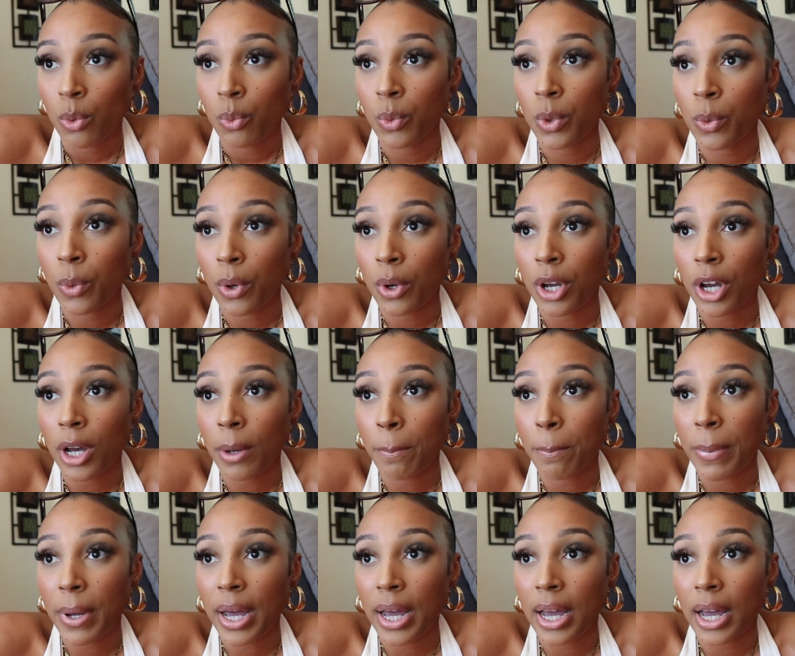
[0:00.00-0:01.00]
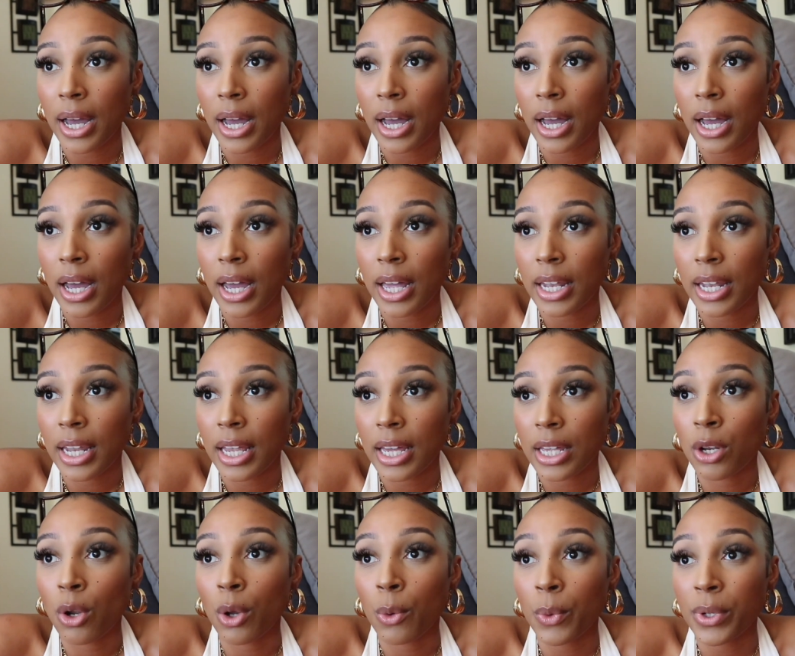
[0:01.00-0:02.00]
we woke up at
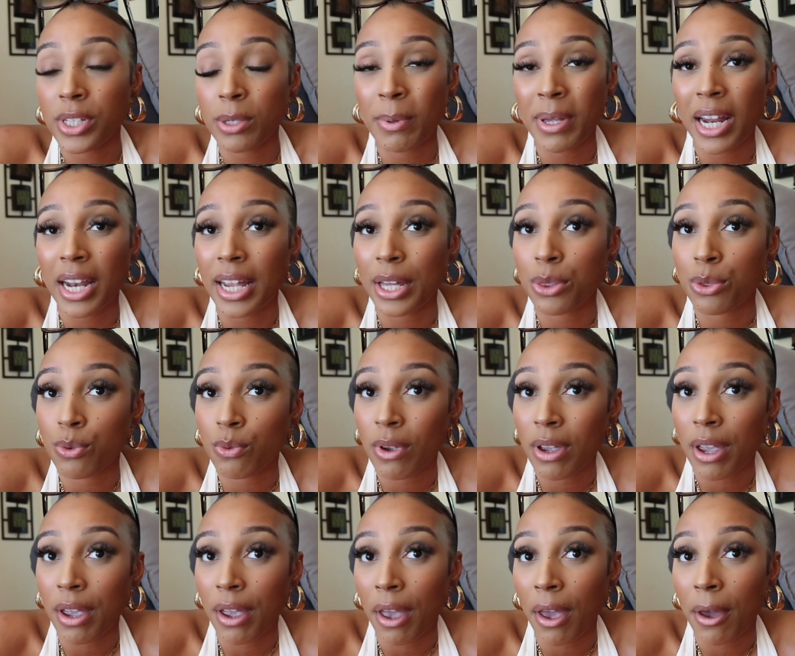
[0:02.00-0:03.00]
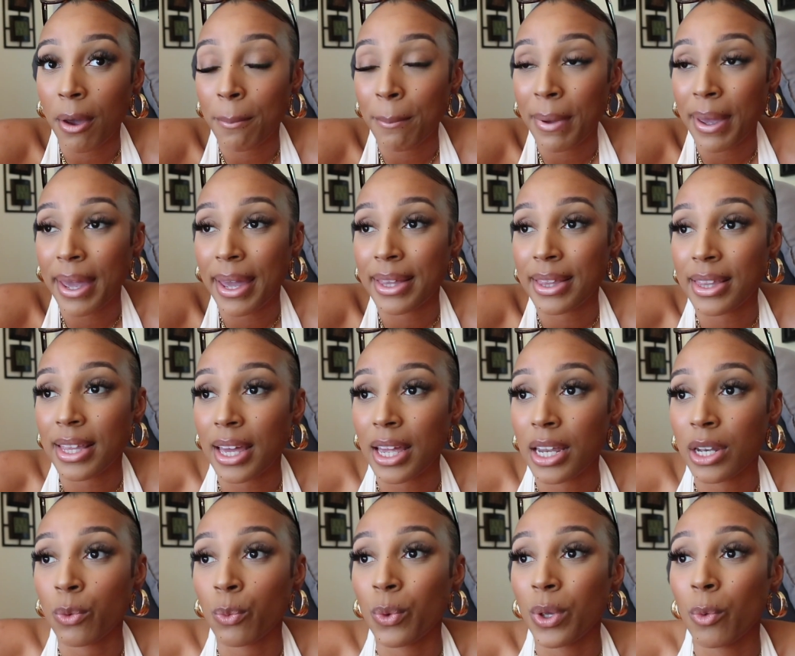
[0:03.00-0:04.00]
like no we went to bed at like 3 a.m and
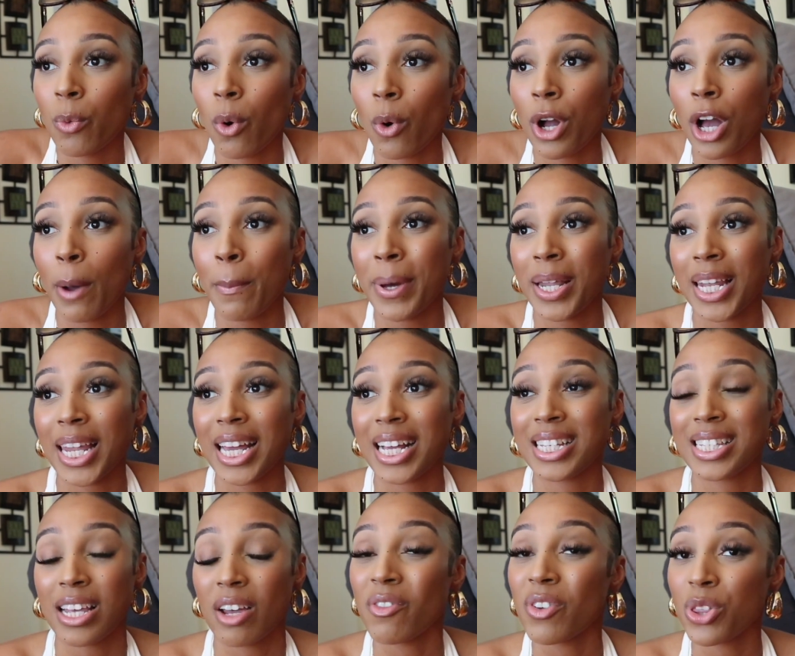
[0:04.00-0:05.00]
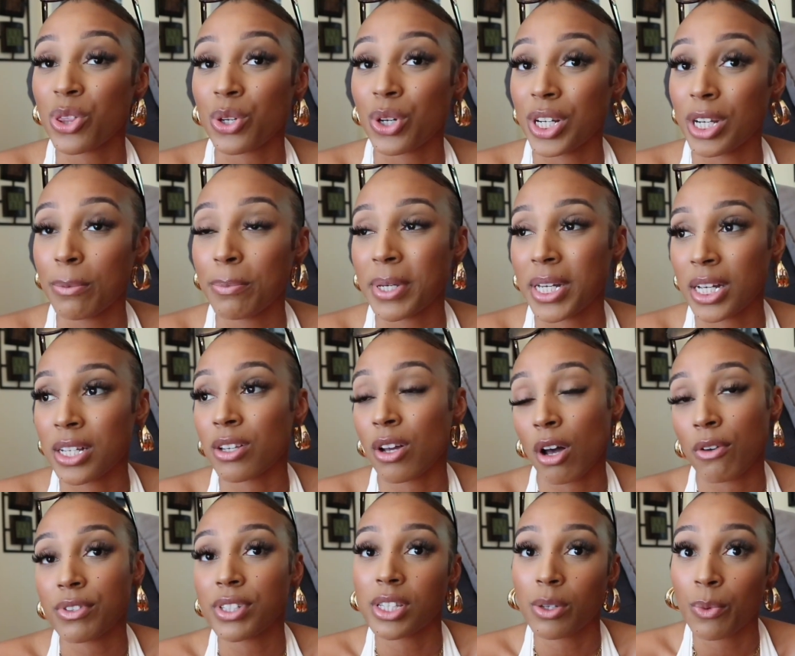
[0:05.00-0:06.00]
then we woke up at like 7:30 because
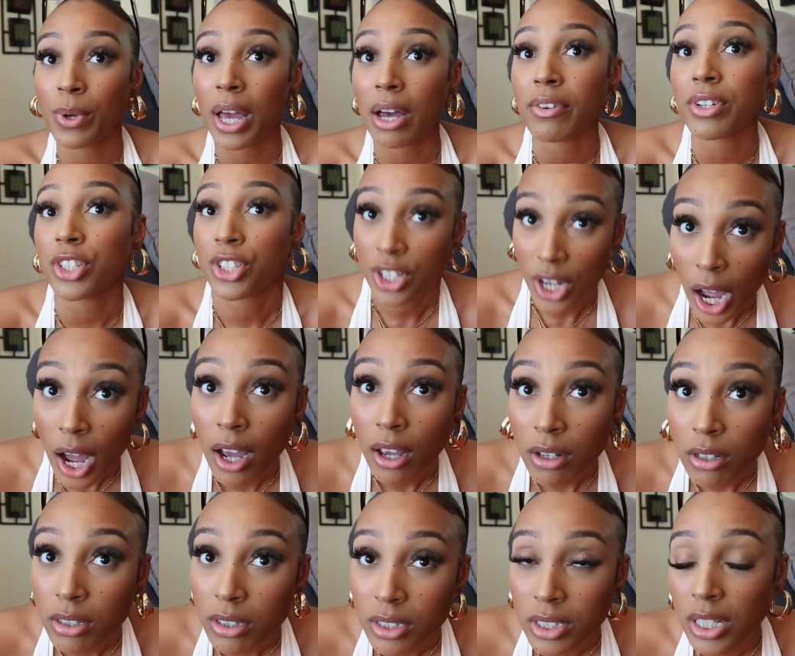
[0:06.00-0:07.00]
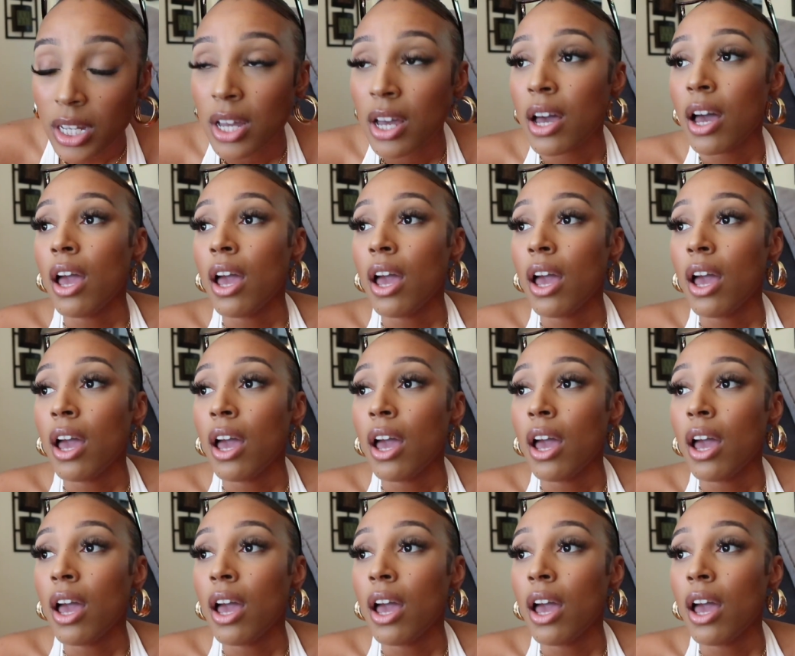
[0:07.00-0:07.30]
obviously we have a child